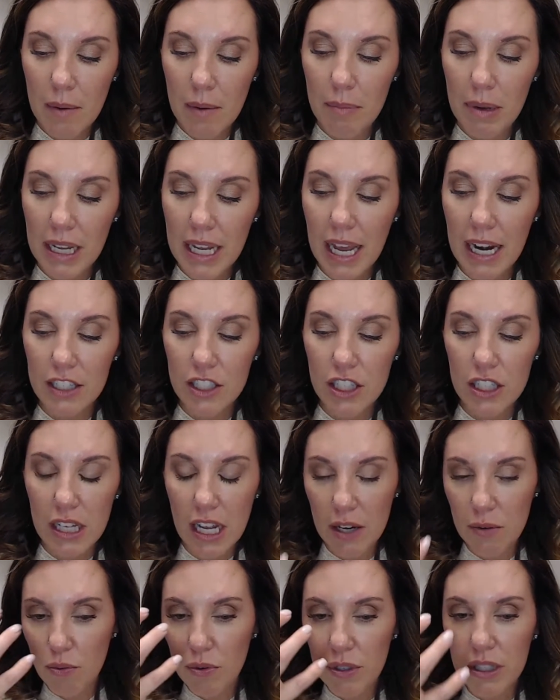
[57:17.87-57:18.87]
But again,
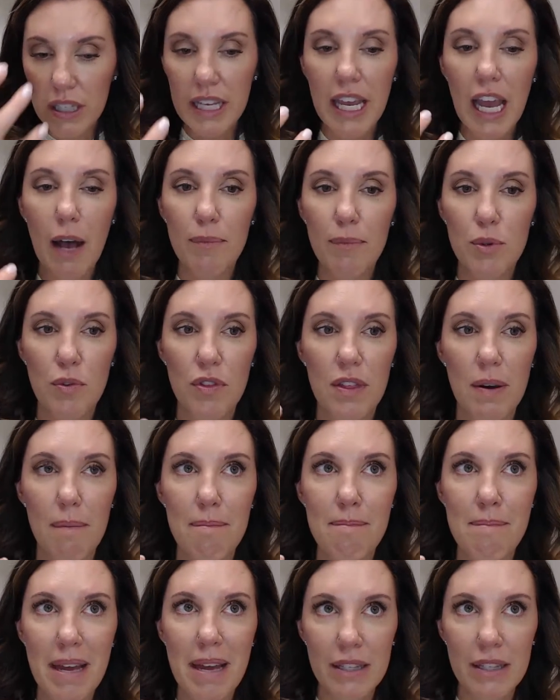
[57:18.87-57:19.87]
it really helps with the
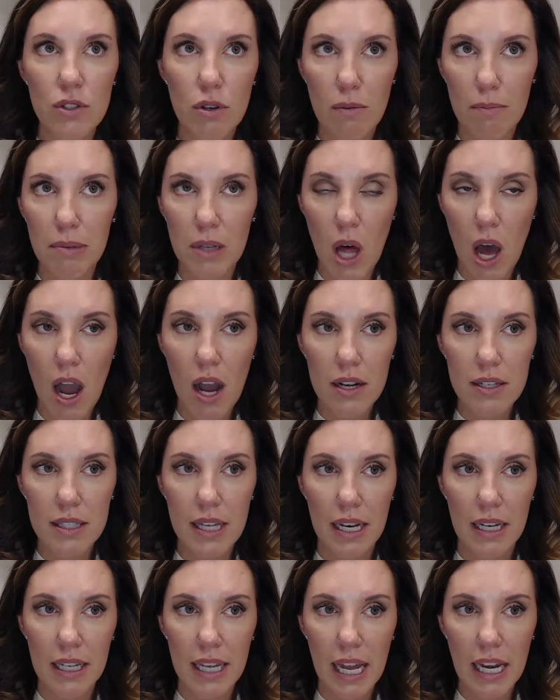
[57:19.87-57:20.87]
mental blocks
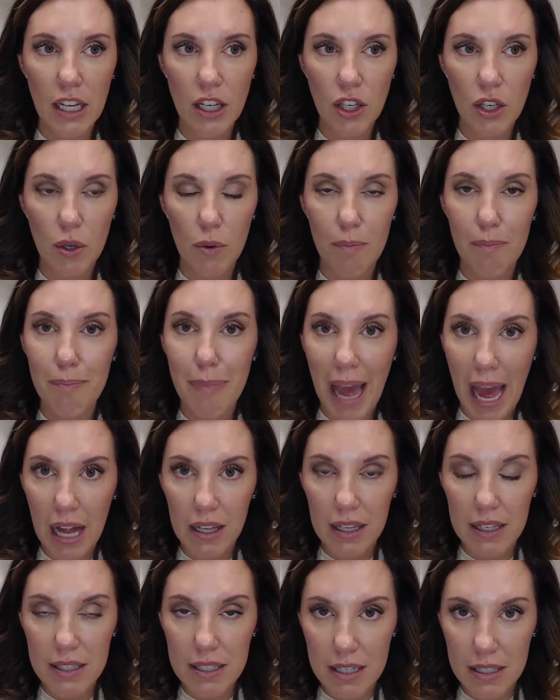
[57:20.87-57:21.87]
and getting you
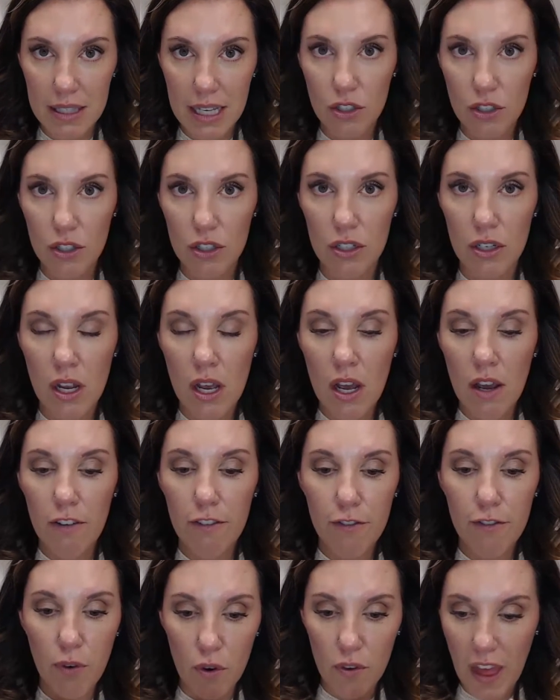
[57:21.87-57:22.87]
balanced and centered
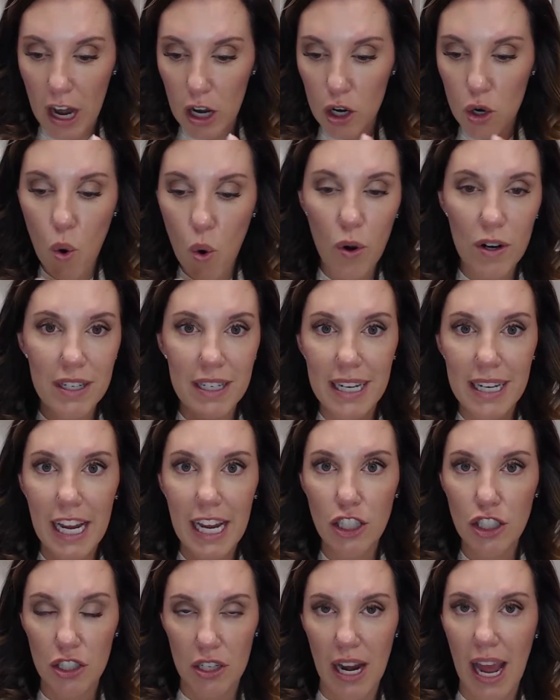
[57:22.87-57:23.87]
for that
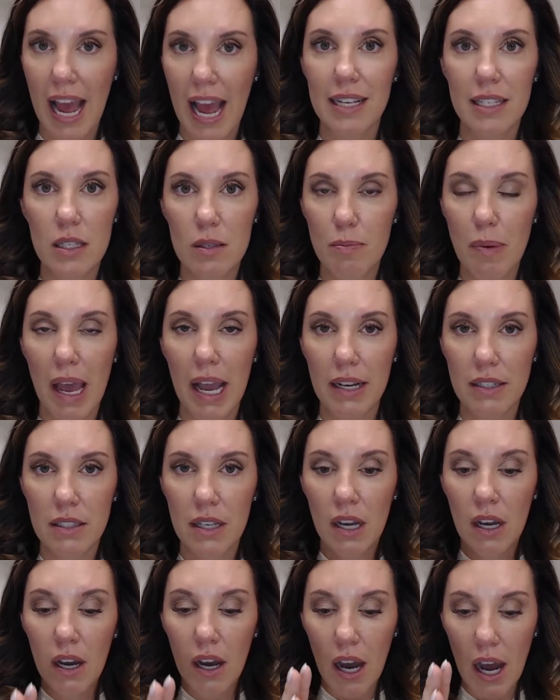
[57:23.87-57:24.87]
coordination
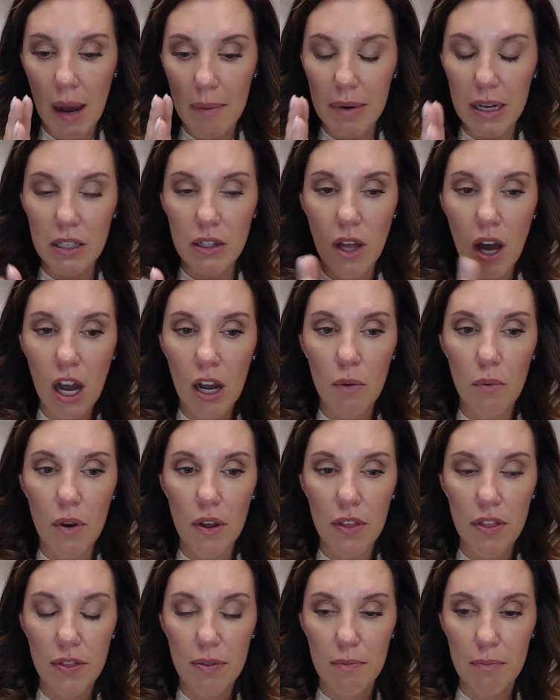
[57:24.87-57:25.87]
aspect, along
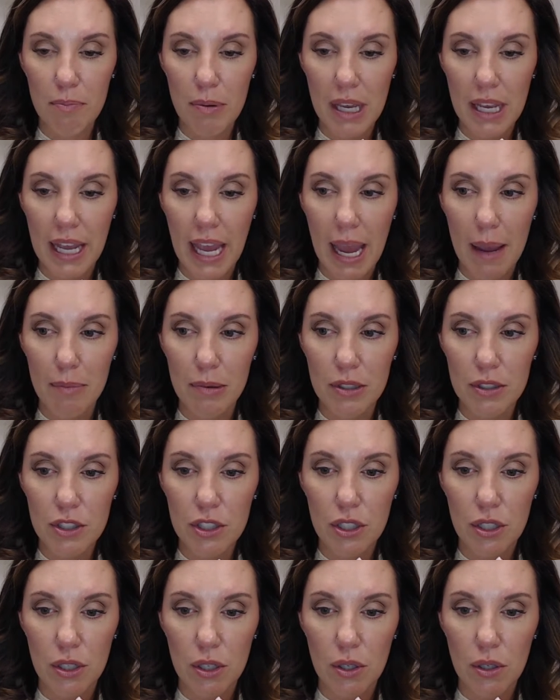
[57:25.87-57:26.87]
with being able
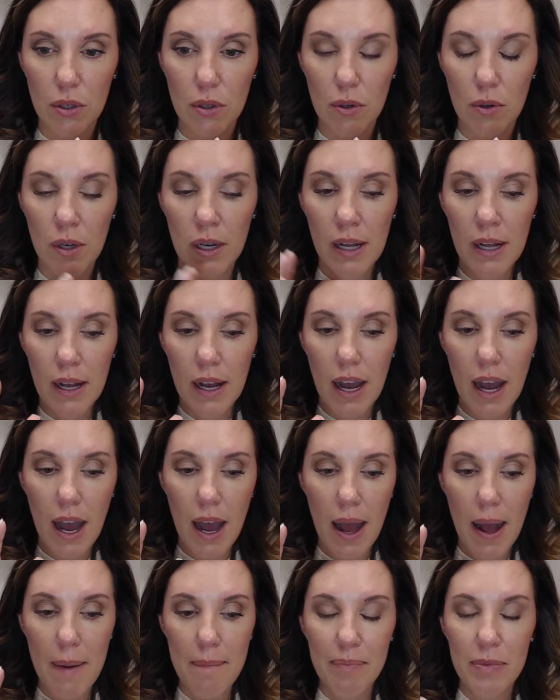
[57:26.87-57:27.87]
to
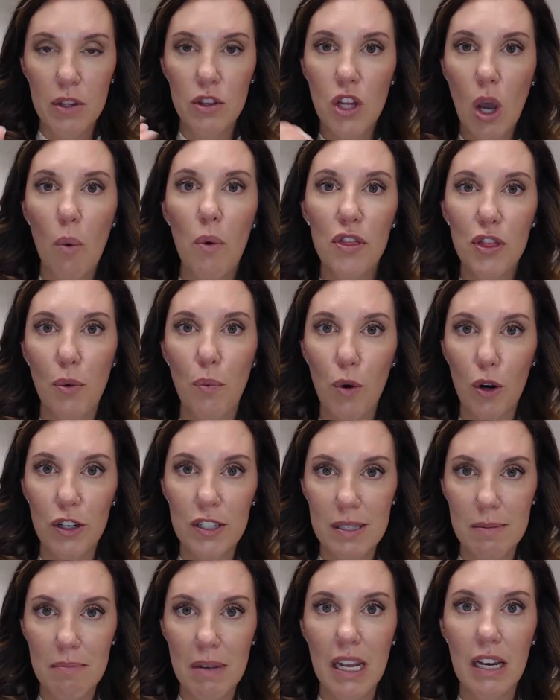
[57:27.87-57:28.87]
know what the
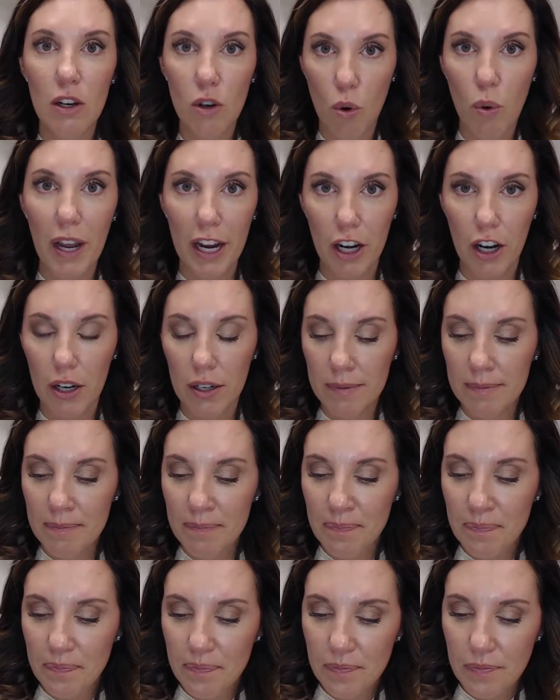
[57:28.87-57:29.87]
words mean quicker.
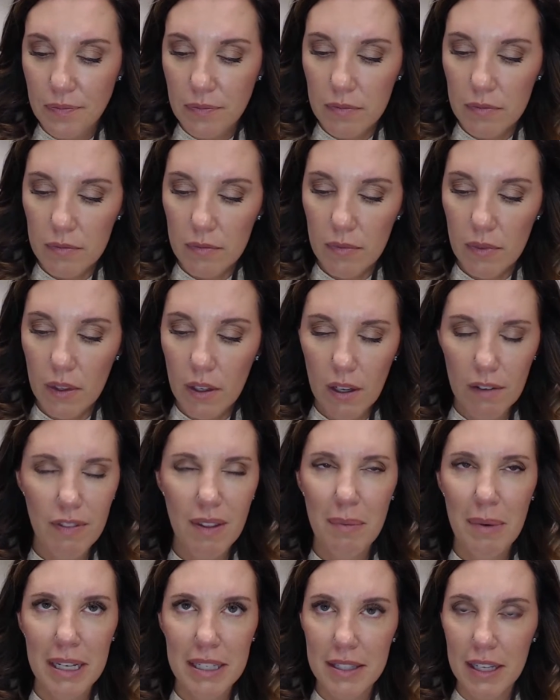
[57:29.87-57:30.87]

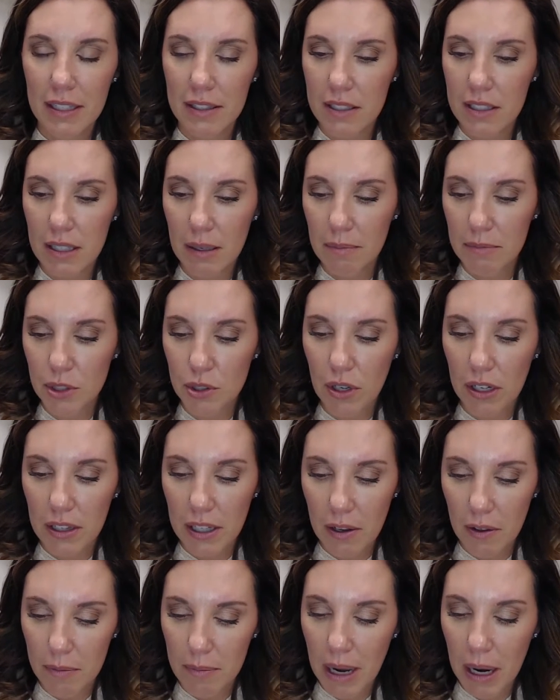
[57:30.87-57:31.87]
That makes sense because I'm
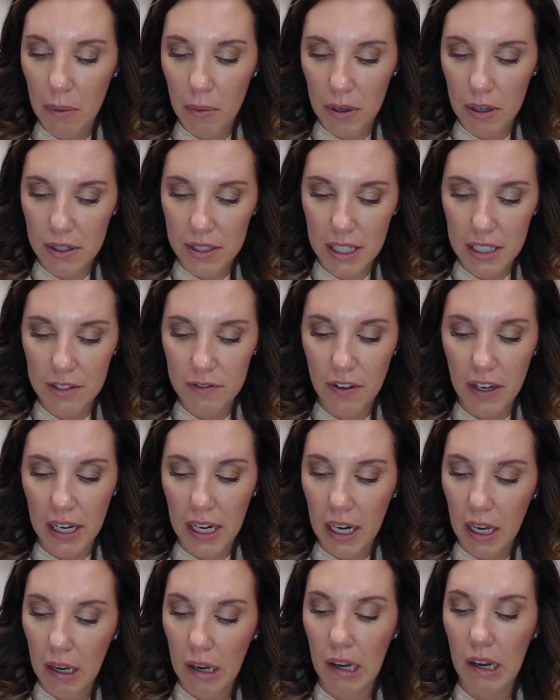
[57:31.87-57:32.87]
struggling with my words. That's
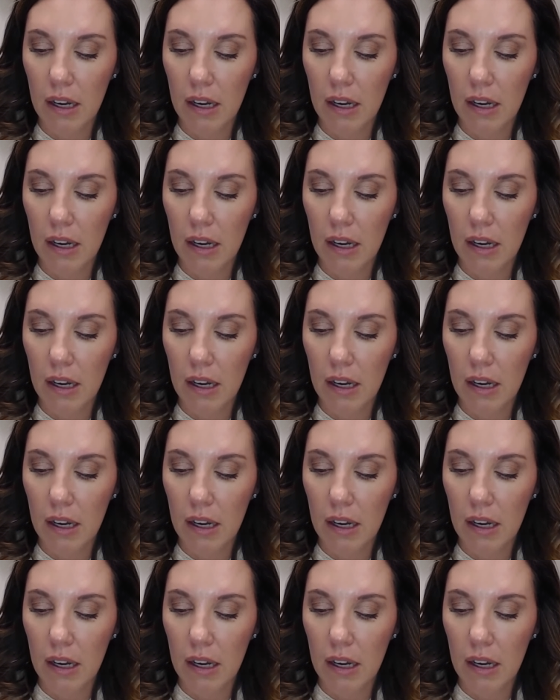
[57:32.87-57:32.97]
funny.